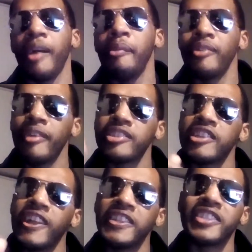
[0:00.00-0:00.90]
I remember there was
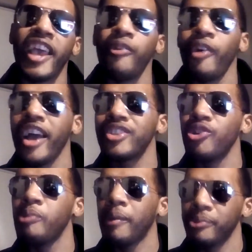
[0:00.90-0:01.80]
another time when I
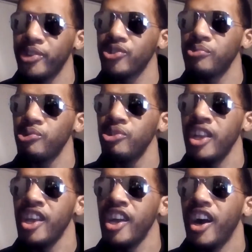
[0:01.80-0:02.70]
told my principal,
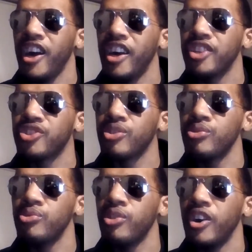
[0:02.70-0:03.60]
because
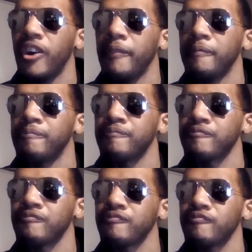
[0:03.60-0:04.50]

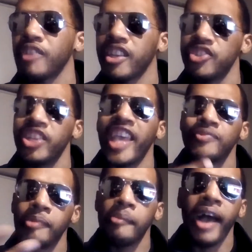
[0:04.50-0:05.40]
she asked
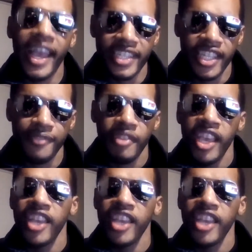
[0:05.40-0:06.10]
me about my ID.